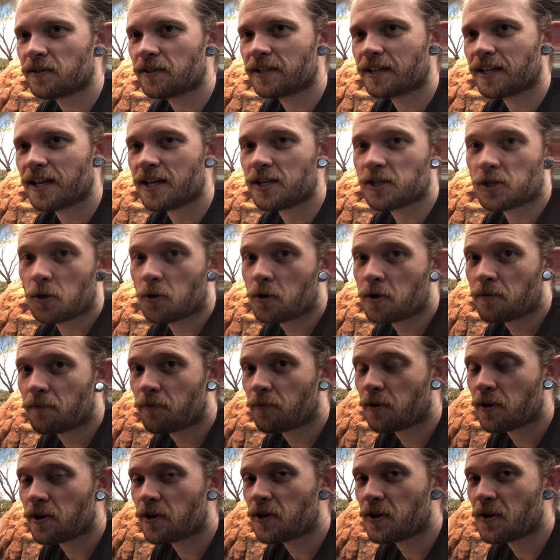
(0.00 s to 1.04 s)
he's looking
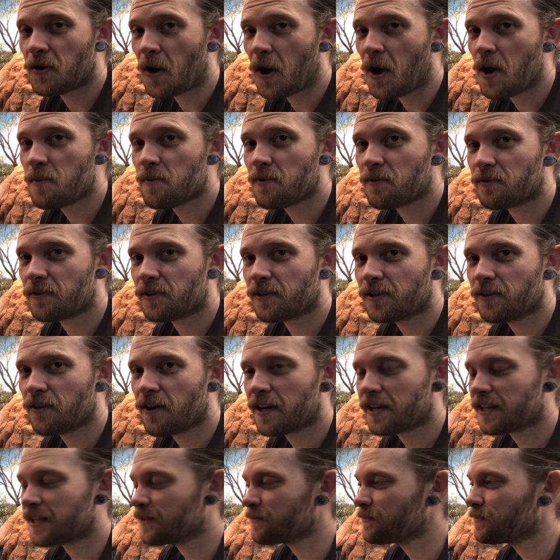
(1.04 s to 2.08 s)
for a new home if you'd
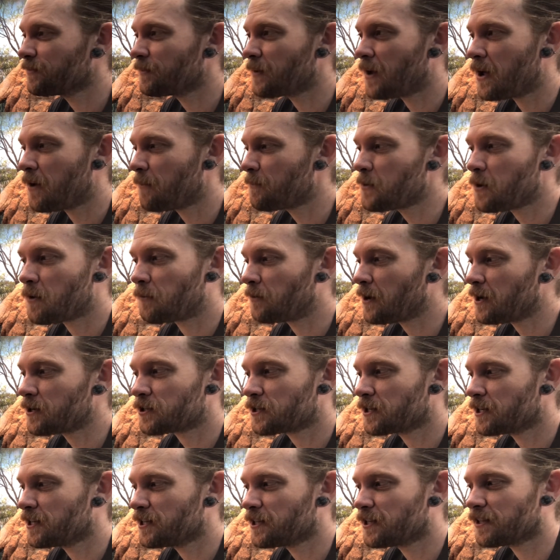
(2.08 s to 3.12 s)
like him. I'm not
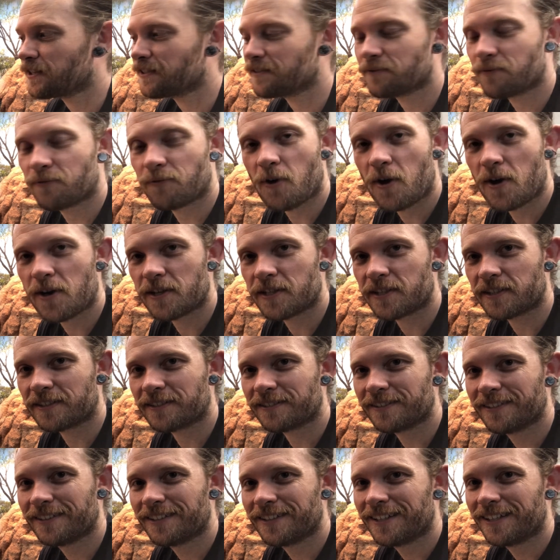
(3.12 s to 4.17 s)
rushing into finding
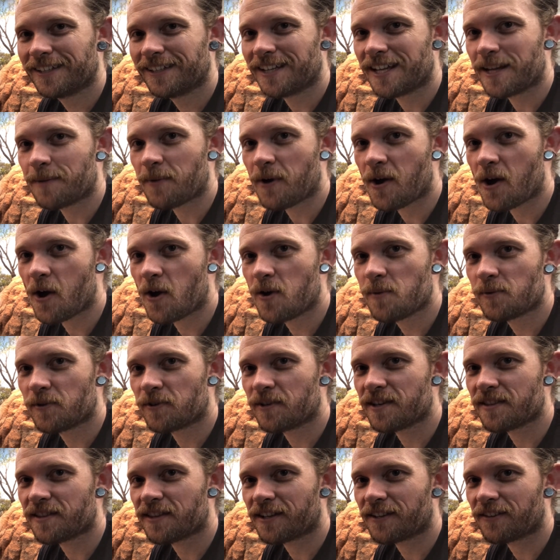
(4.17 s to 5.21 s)
him a home or
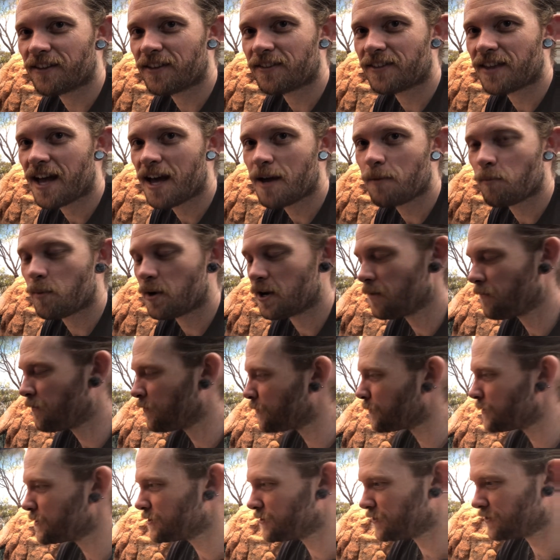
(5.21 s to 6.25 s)
anything like that, but if
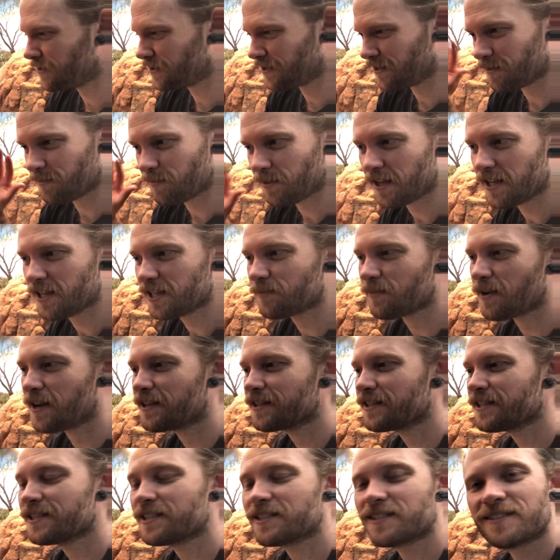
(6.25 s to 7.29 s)
you're interested, please mate,
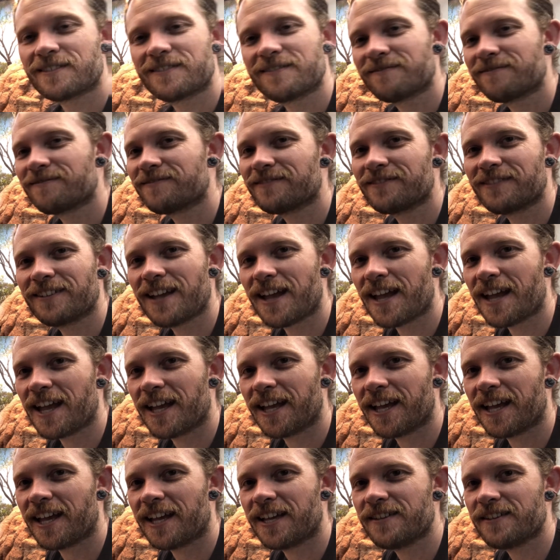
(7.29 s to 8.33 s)

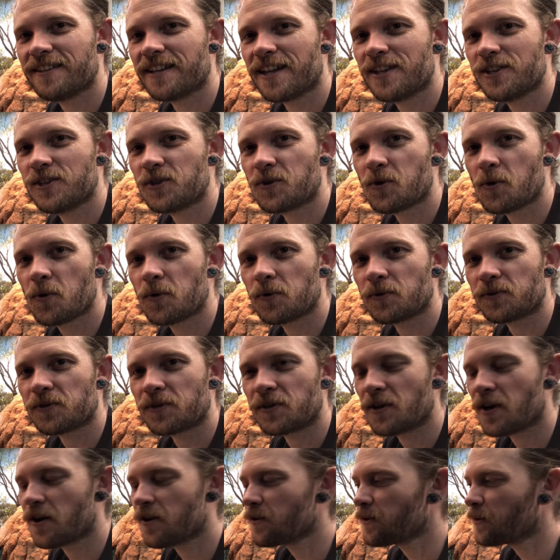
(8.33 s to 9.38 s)
he's yours,
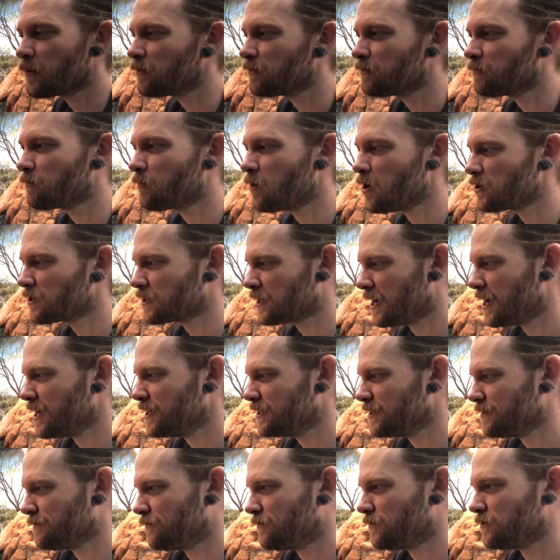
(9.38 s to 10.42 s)
and worst
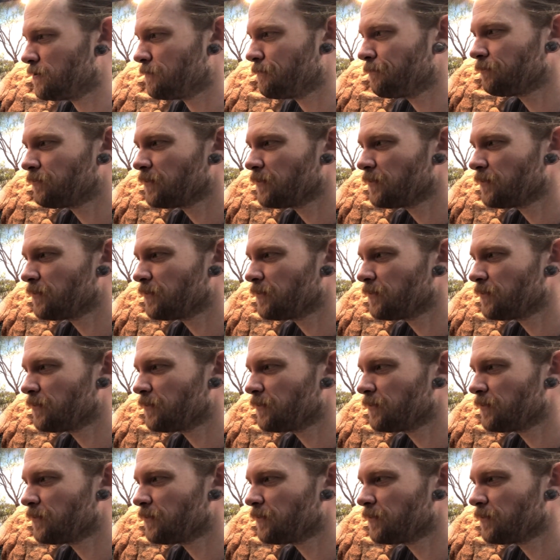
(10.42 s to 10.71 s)
case, if you